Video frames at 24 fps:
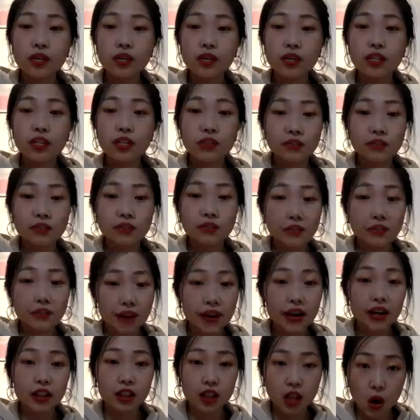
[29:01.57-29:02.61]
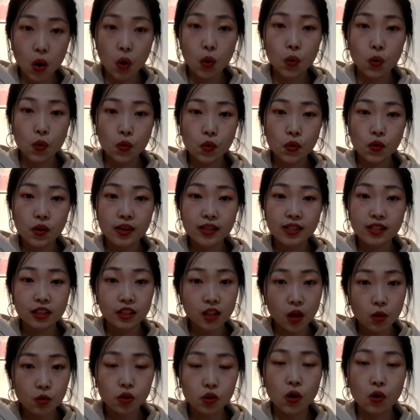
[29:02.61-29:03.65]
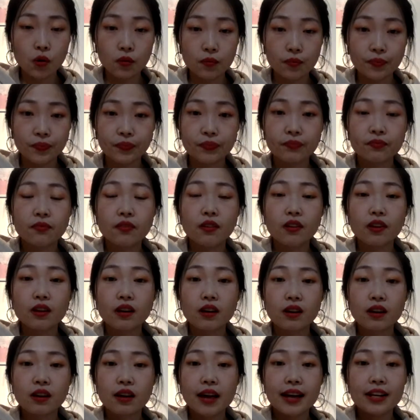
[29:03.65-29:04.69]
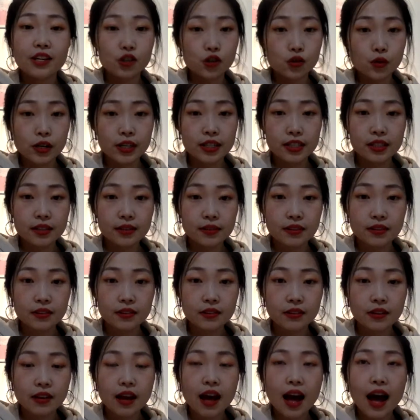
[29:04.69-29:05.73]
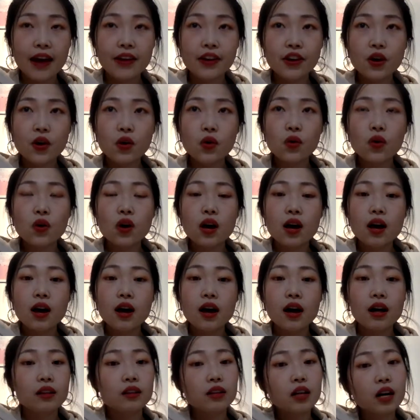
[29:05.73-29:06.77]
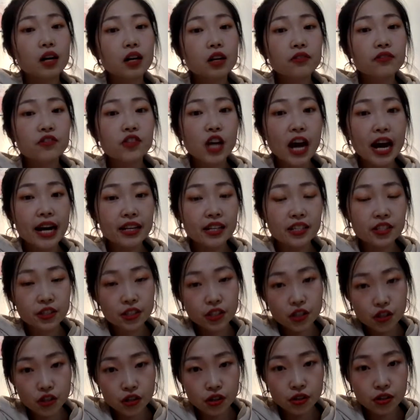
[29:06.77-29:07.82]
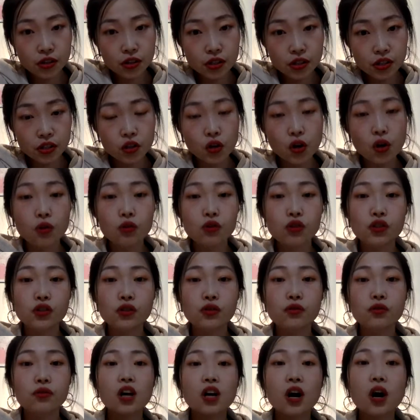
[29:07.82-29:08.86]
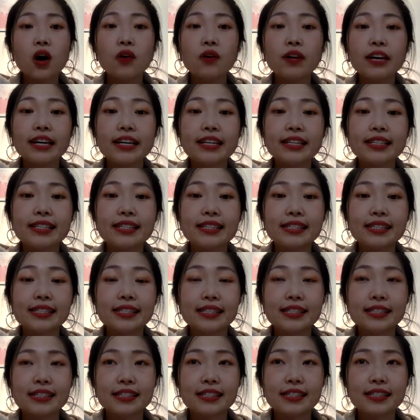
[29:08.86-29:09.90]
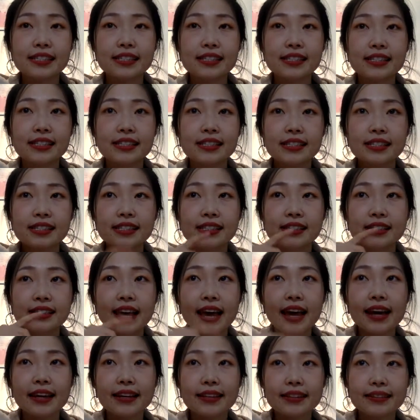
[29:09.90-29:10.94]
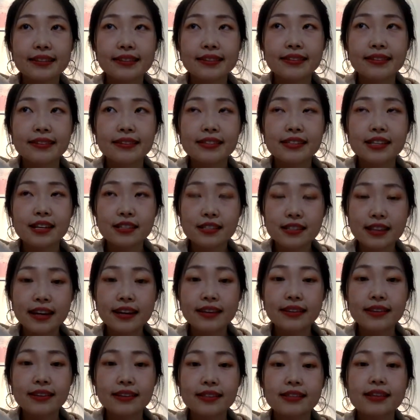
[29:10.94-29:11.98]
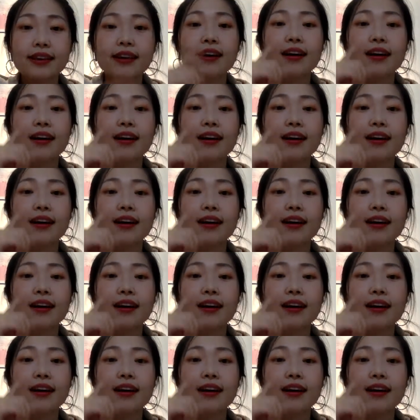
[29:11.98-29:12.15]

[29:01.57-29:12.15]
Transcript: It's very low. It's a low tone and short. I know a lot of Chinese teachers told you tone is like, sounds like this.